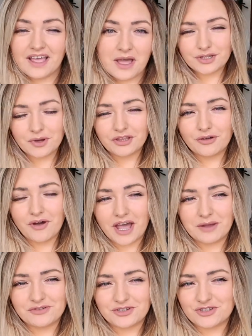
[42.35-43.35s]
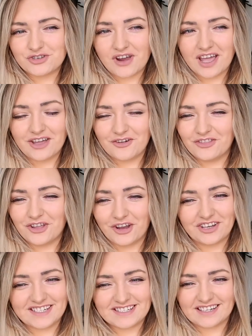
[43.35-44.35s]
So I thought I would just try it on the
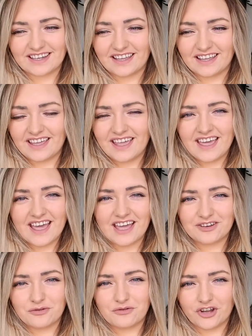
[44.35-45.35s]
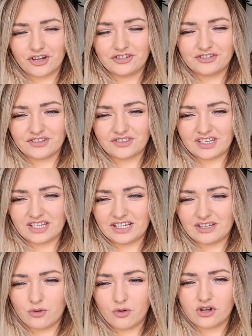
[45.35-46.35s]
Audi today and go around
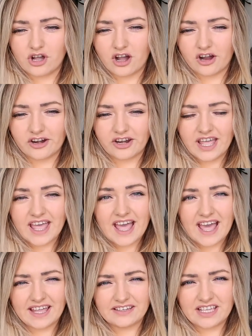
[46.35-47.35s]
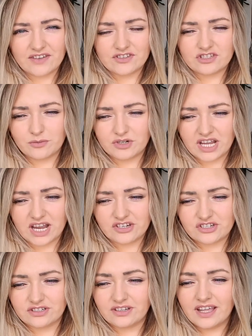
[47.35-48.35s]
the whole car and give it some
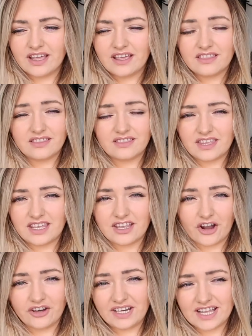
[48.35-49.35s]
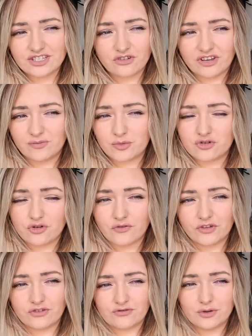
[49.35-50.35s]
protection. The Audi has not even been drove
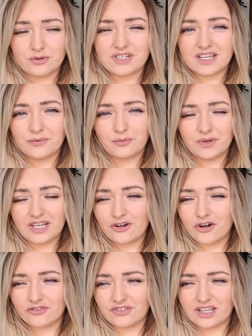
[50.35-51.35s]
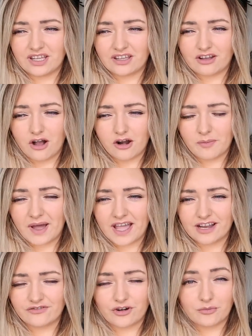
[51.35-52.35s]
on the road. We got the car
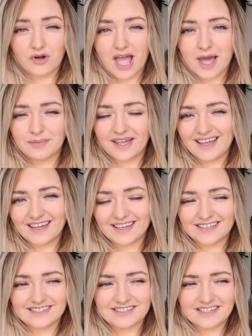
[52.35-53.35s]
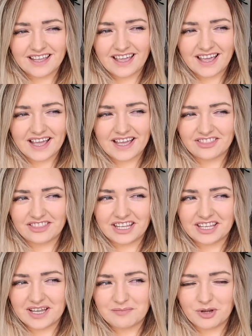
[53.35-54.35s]
back from wrap and I
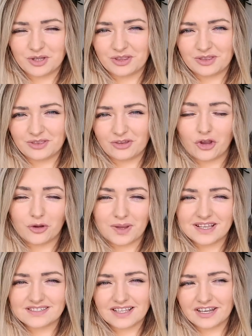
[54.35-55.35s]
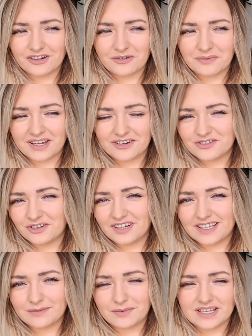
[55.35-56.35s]
think about 2 weeks later, a week or
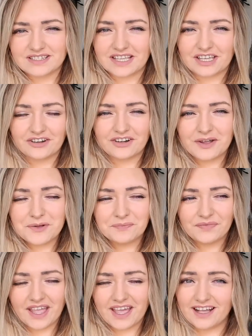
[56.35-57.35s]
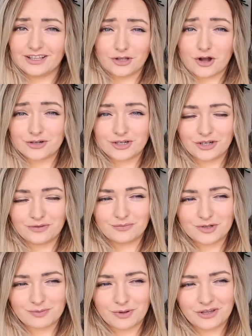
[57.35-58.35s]
2 weeks later, lockdown
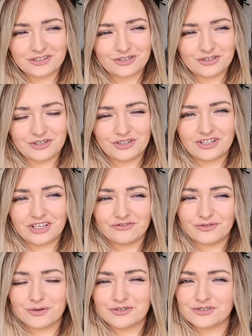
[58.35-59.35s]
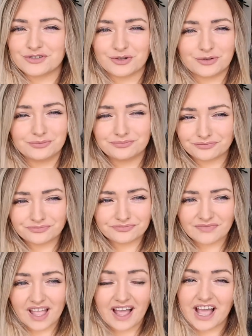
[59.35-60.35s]
was put in force, so
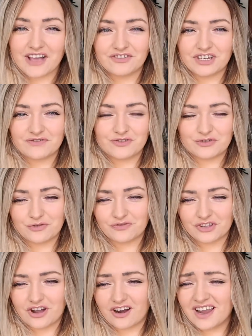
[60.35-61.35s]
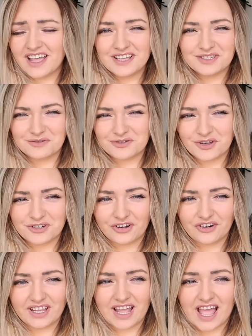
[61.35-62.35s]
I haven't even drove the car. So it's not dirty.